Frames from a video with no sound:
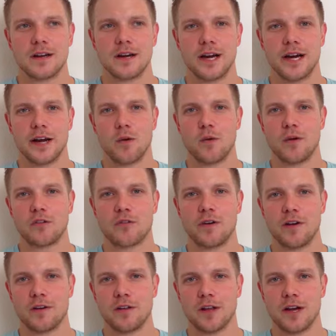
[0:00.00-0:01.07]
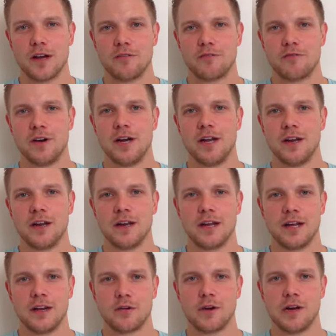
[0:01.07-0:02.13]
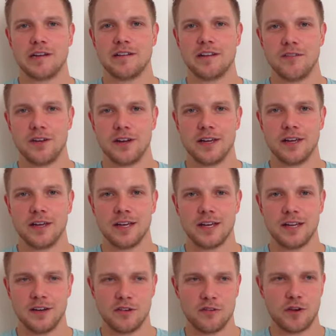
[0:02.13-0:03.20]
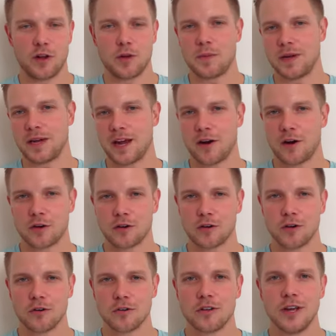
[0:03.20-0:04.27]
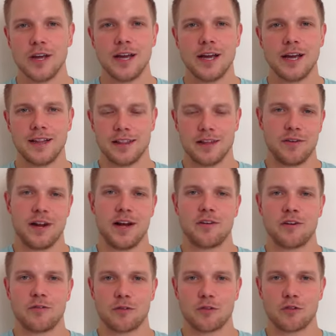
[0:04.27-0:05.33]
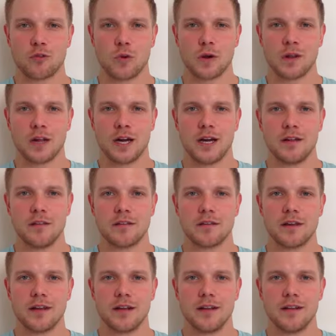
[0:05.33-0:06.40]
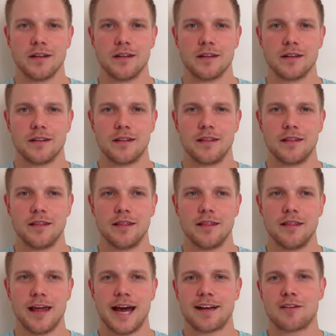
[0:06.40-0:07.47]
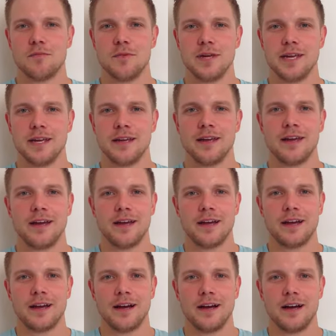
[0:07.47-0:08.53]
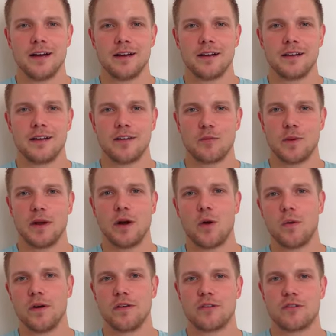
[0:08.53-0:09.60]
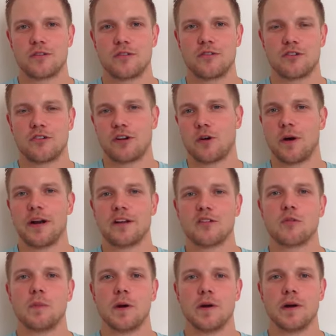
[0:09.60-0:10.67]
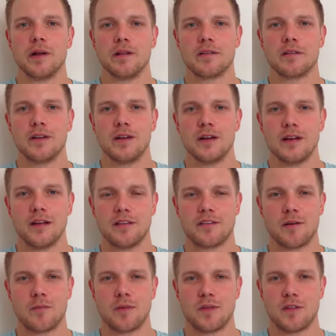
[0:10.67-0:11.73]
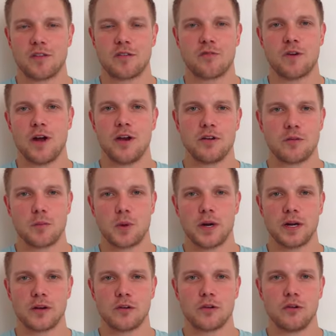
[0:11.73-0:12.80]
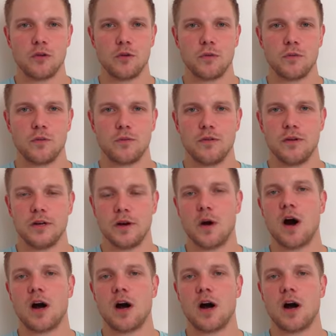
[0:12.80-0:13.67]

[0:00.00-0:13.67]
I'd always found a lot of fun and creativity in developing characters and living out different storylines, and that to me has been always just a great experience and something that's fun to bring to, you know,